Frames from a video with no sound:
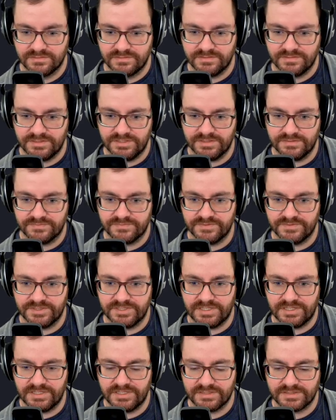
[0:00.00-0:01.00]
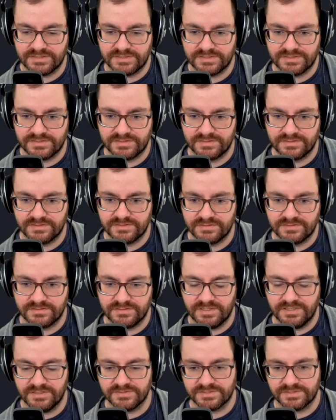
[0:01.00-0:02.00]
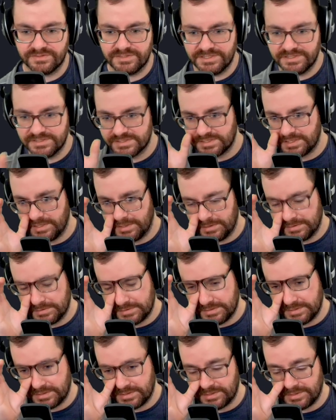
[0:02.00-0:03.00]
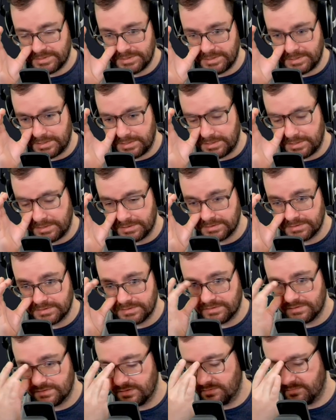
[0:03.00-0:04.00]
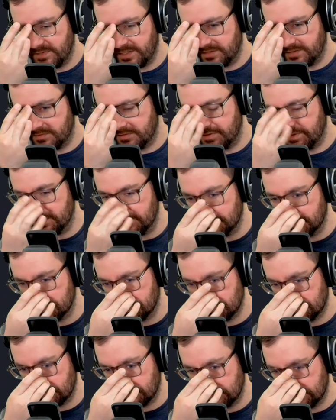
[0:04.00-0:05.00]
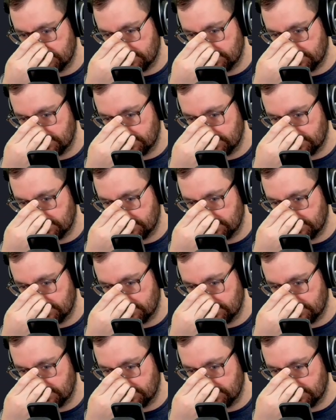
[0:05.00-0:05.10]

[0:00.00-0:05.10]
If not, oh, so here's the thing about this.